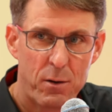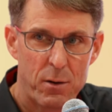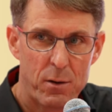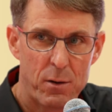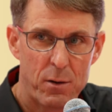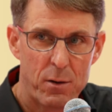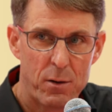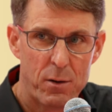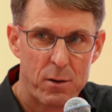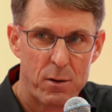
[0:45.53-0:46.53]

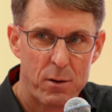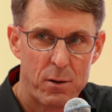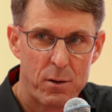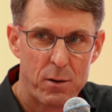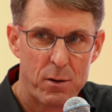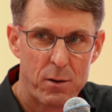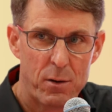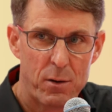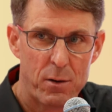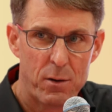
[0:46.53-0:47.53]

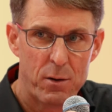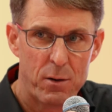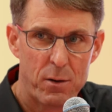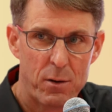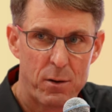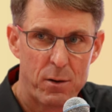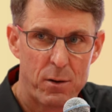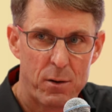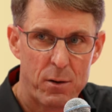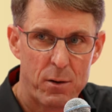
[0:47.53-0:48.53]

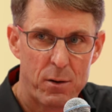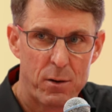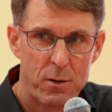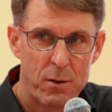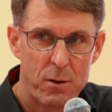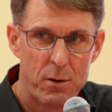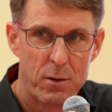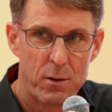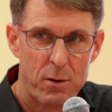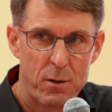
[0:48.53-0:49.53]

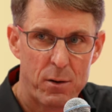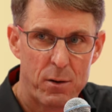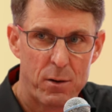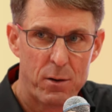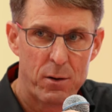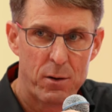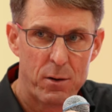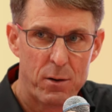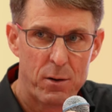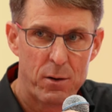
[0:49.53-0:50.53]

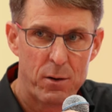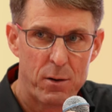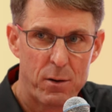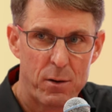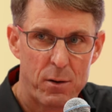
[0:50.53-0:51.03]
No words are spoken by the person on screen.